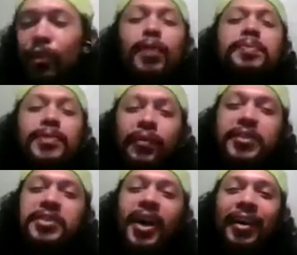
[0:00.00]
Groups are
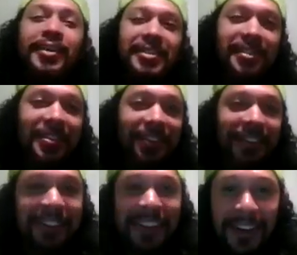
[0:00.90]
for suckers.
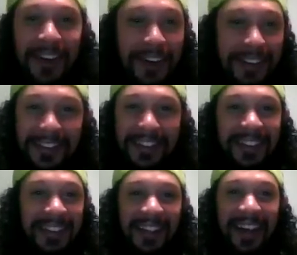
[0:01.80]
You know,
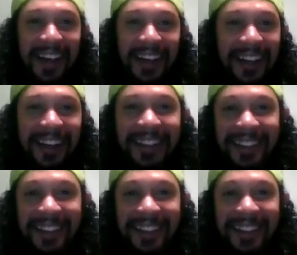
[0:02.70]
you gotta.